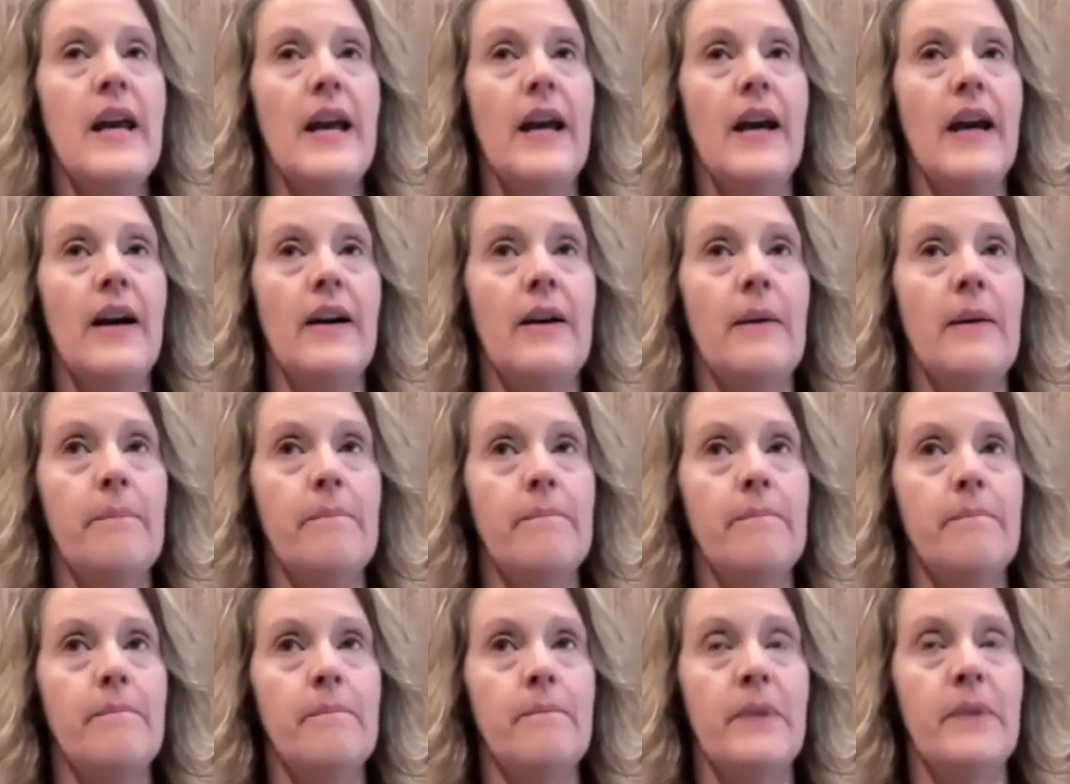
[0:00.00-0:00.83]

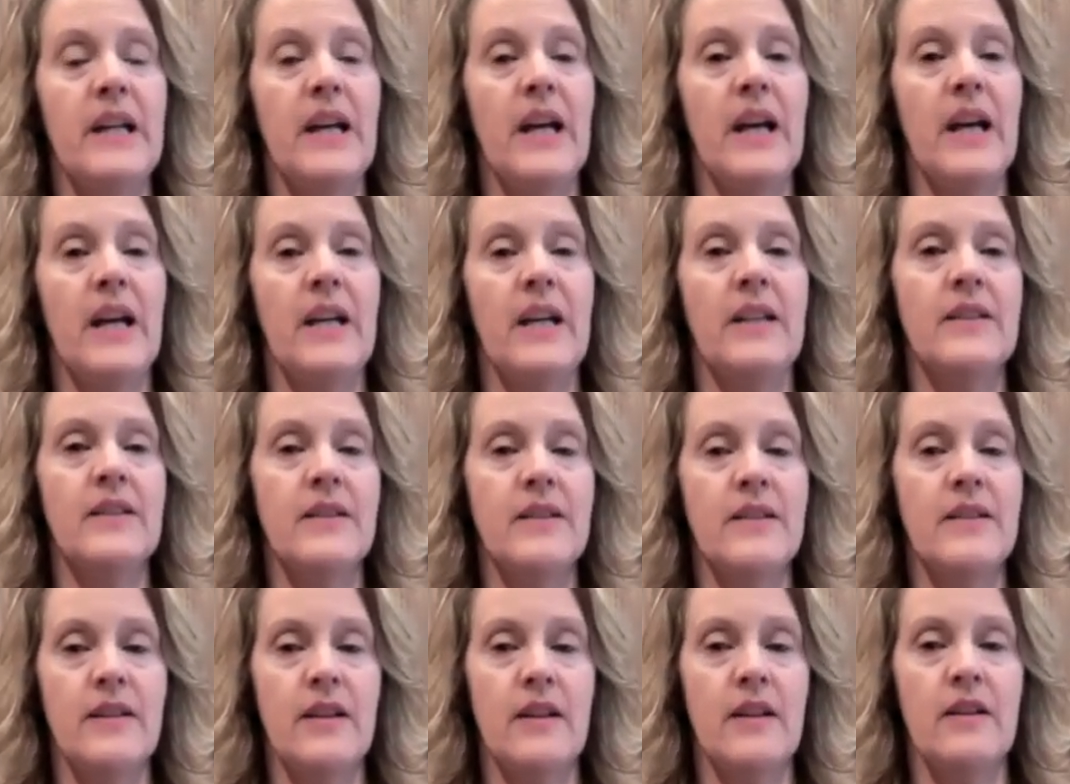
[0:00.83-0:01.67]
But
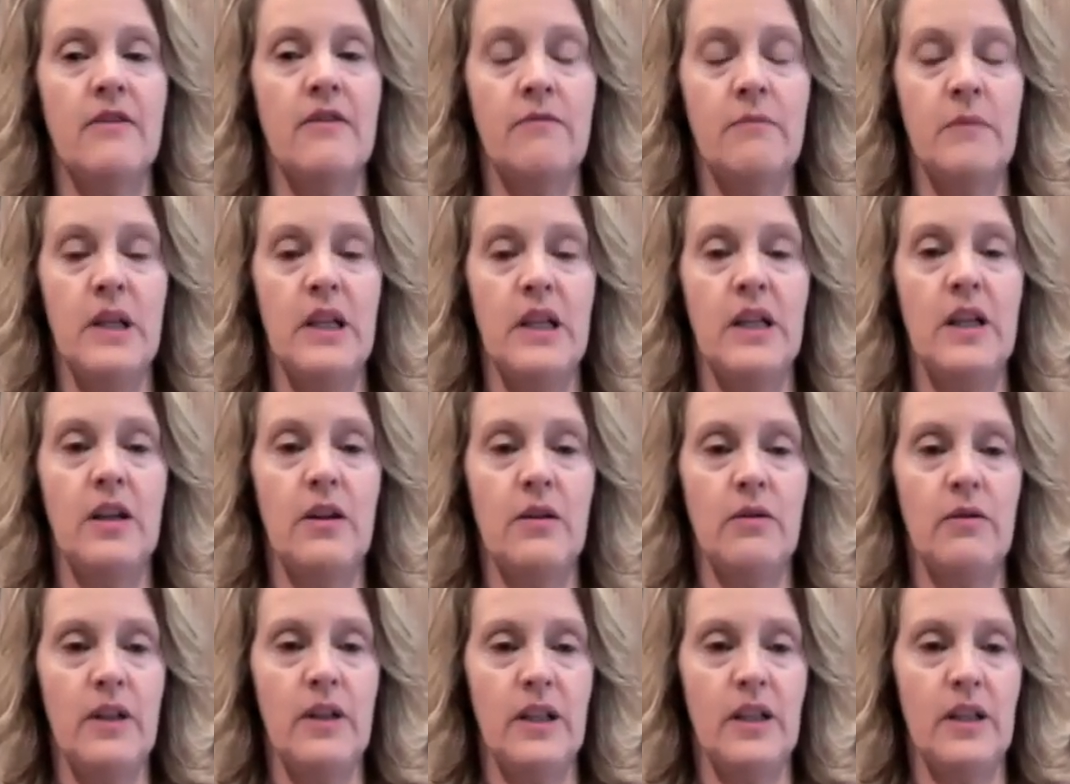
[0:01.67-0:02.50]
instead of me
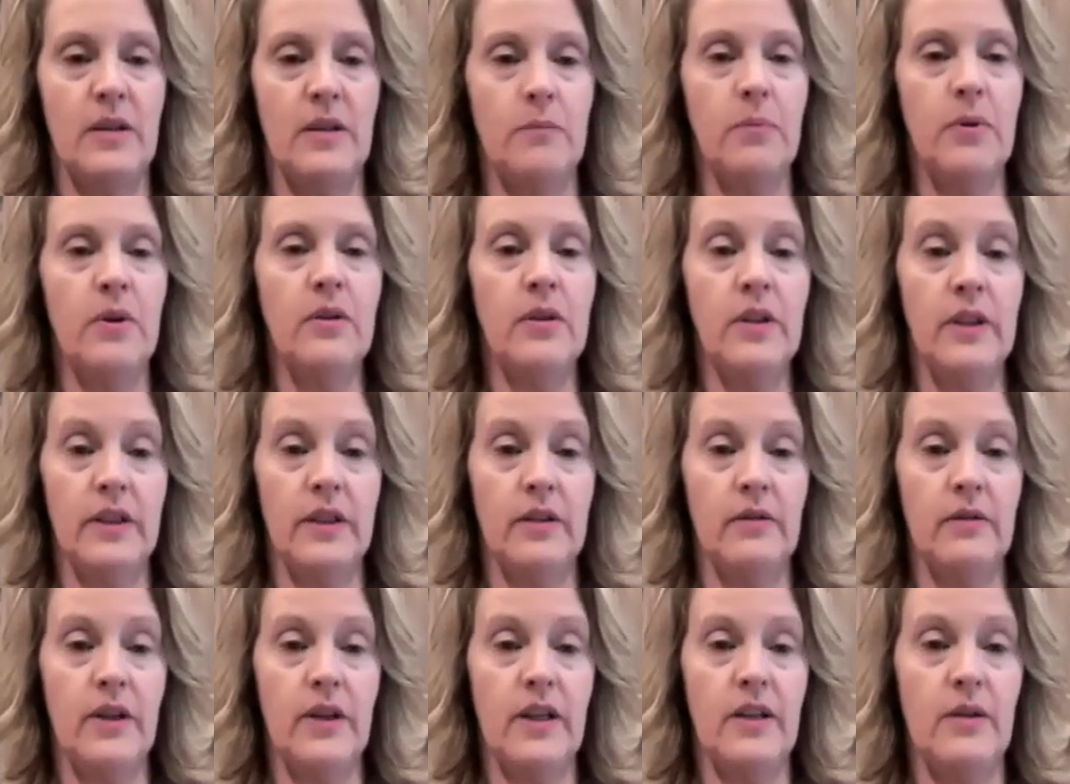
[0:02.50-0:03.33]
going and
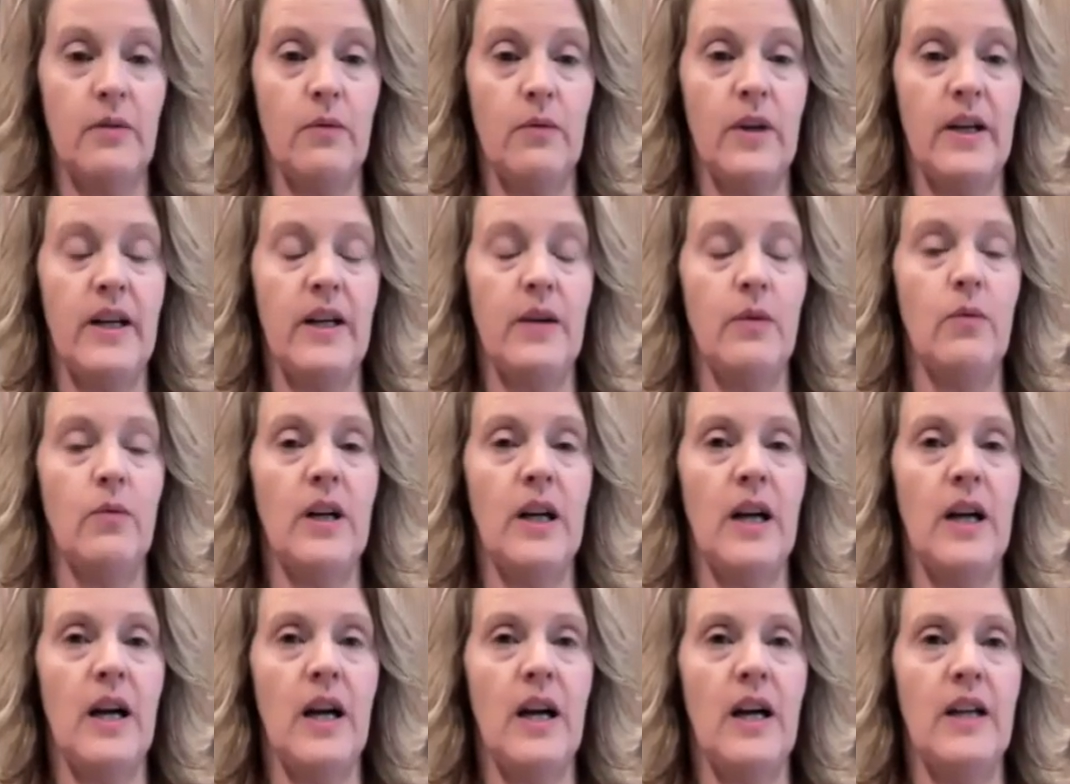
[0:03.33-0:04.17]
pulling right away,
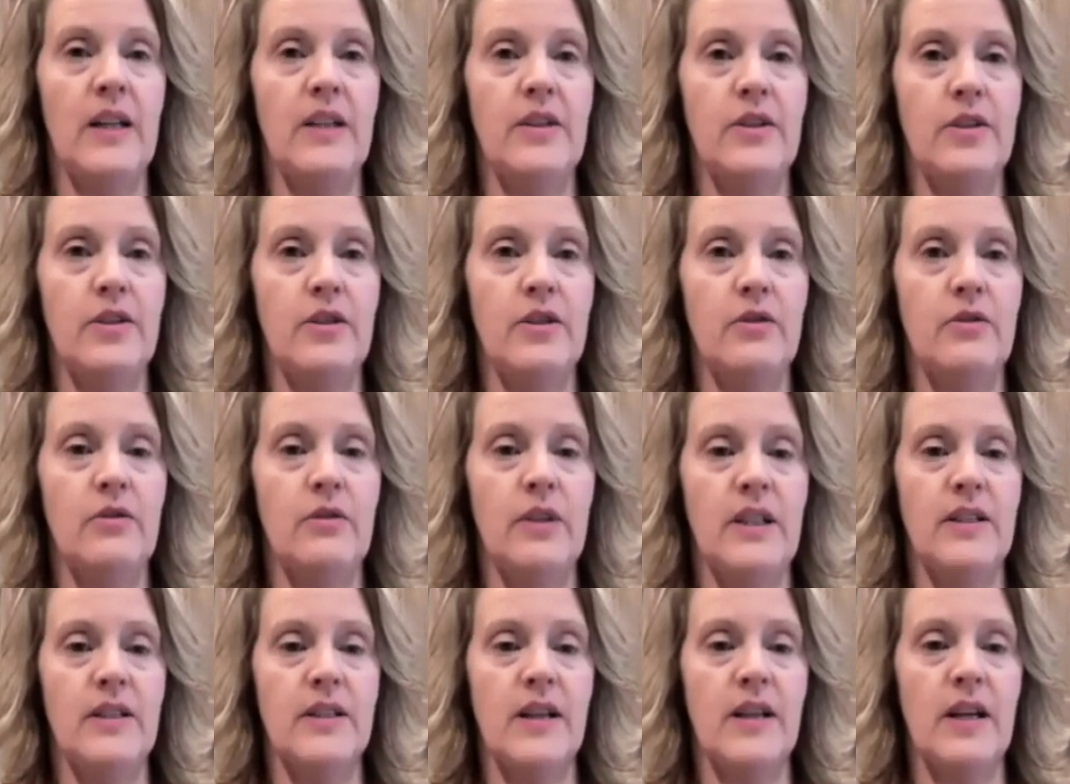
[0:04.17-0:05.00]
what I do
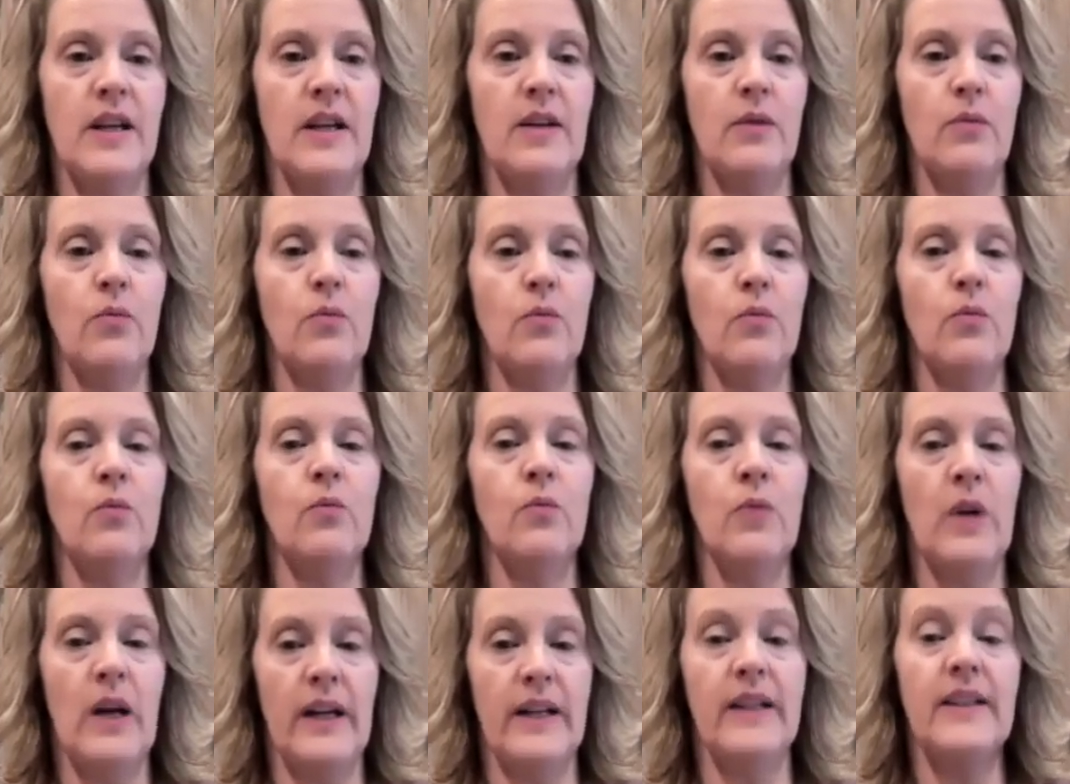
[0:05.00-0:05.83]
is I
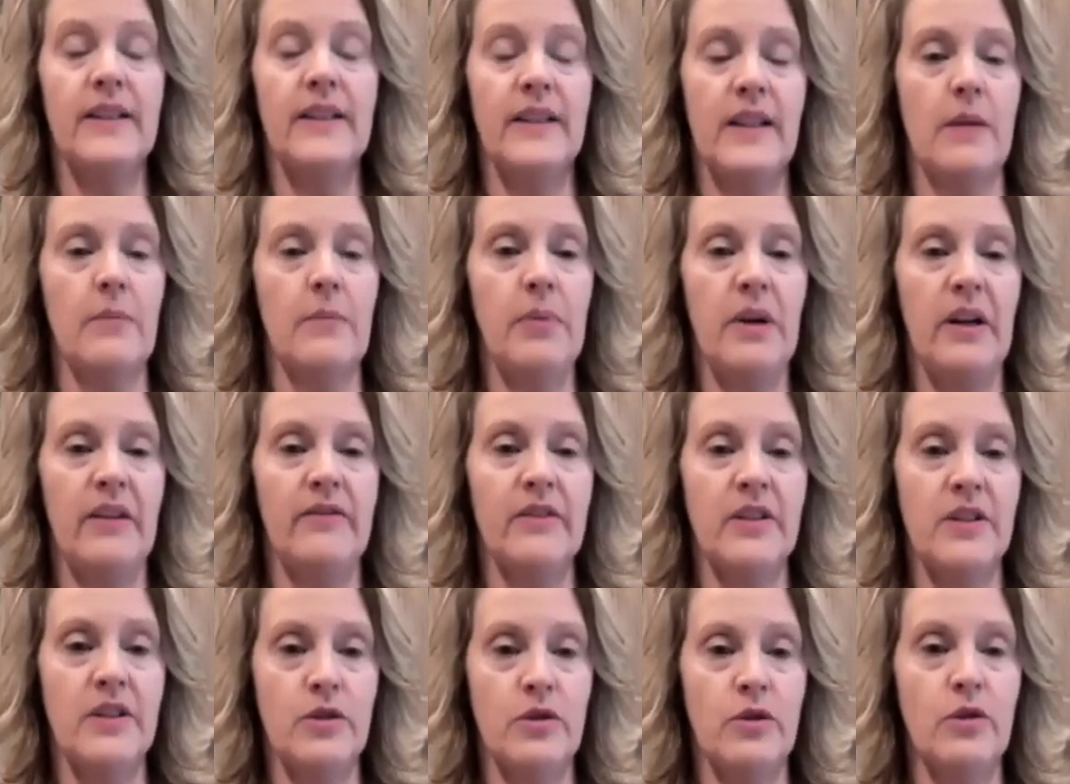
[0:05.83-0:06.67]
get that
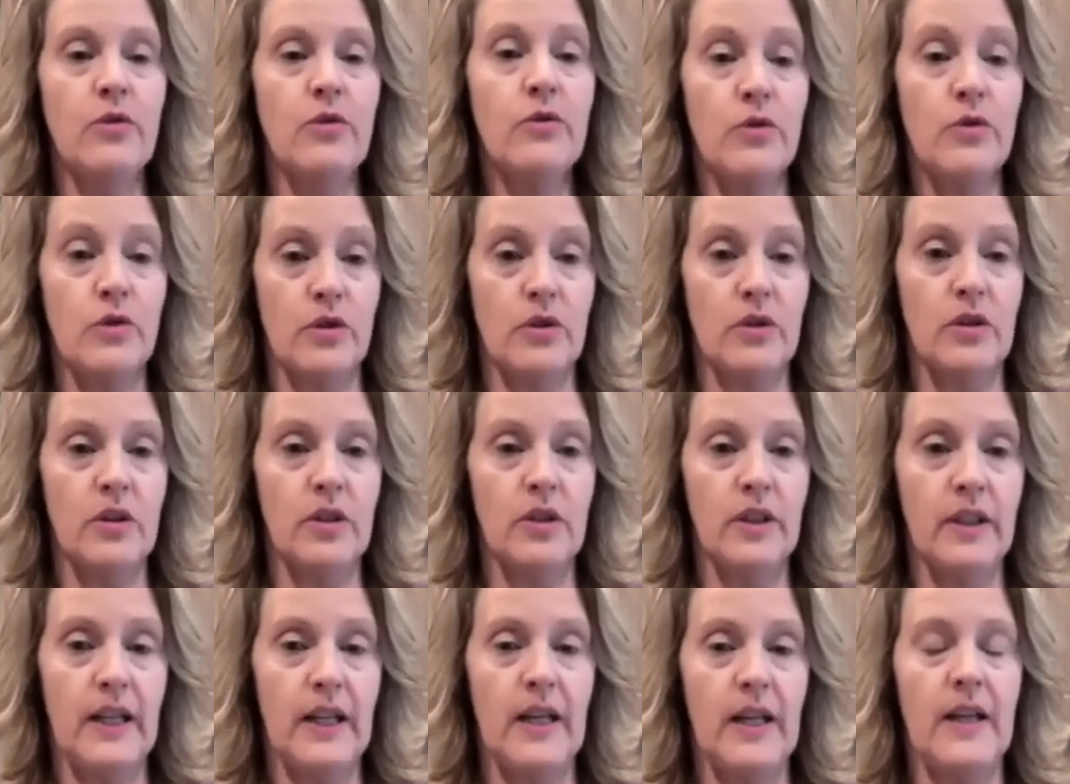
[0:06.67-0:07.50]
pelvis neutral
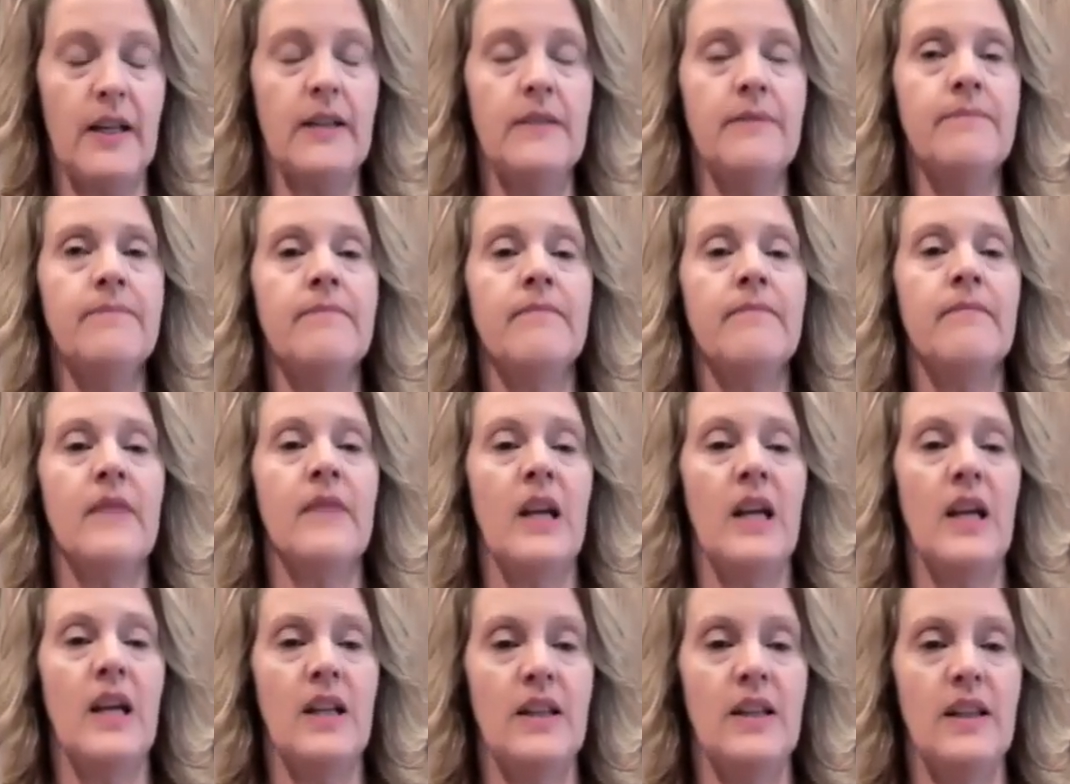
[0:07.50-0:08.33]
again,
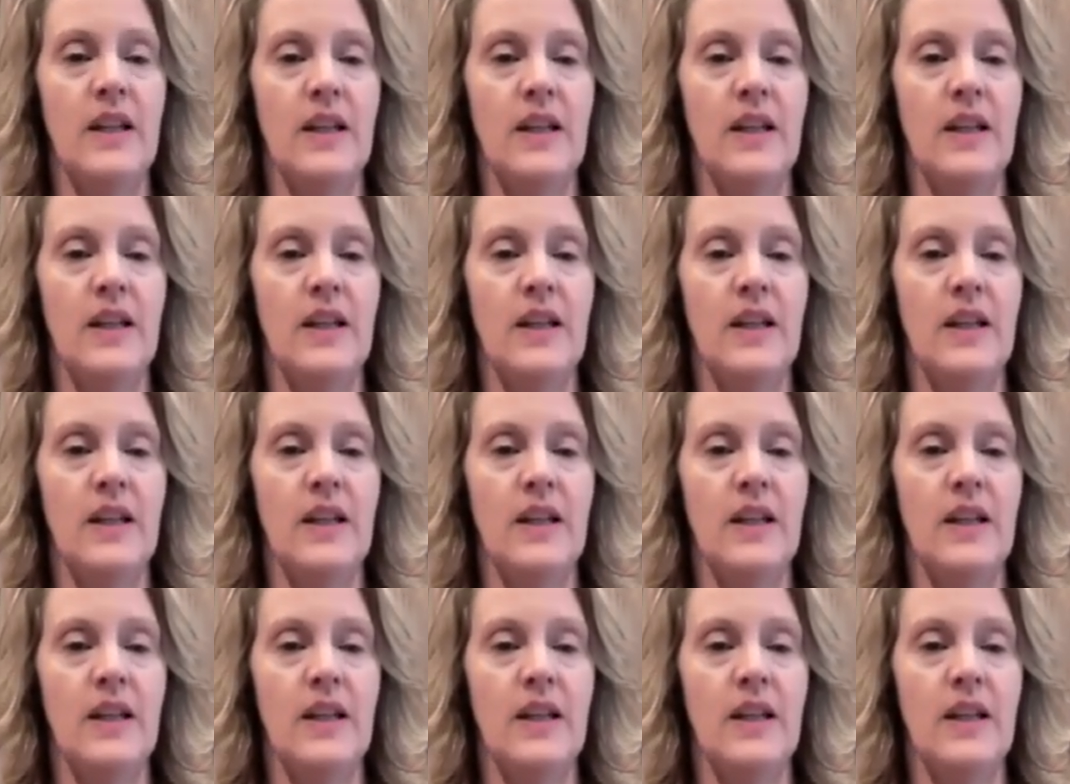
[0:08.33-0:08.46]
and